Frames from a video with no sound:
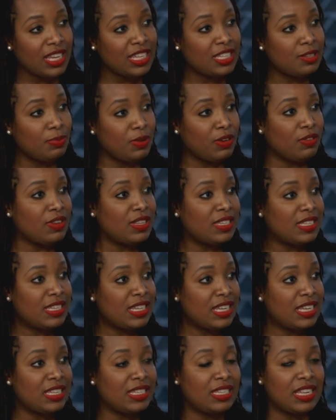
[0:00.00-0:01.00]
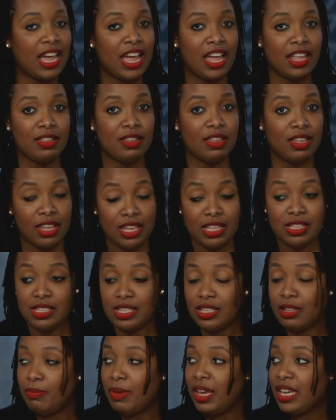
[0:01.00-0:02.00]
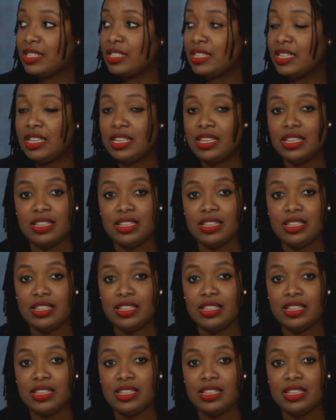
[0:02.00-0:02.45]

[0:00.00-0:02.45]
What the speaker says: experiences and into the mix.